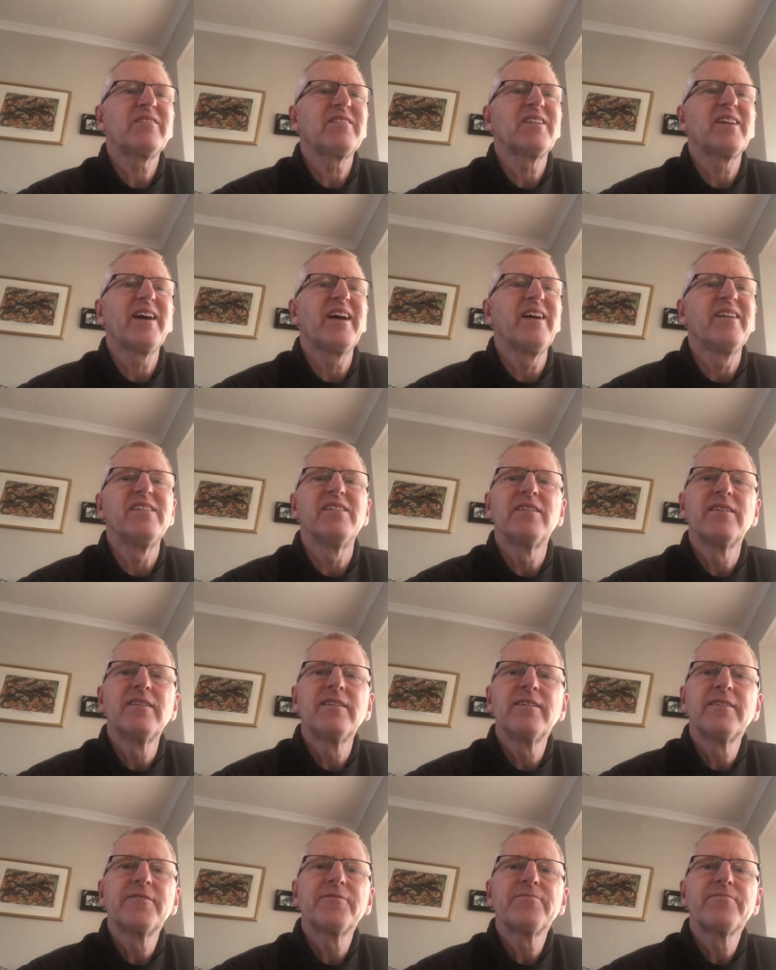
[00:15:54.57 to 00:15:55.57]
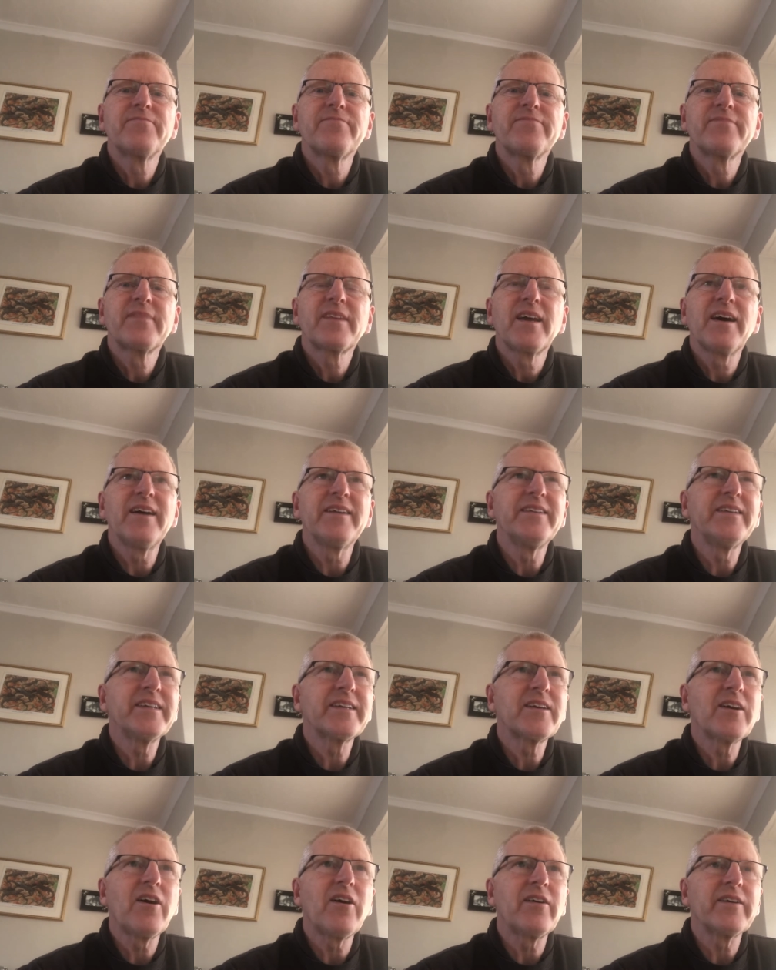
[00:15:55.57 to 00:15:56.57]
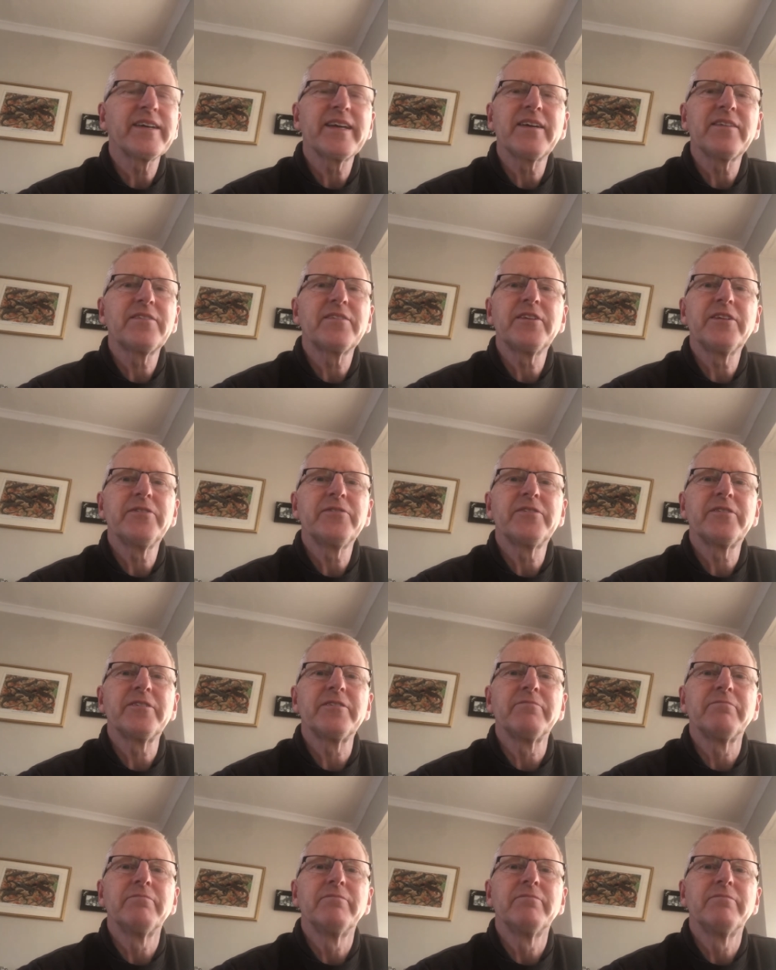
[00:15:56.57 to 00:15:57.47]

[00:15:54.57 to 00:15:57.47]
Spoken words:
head and you can't get through to them.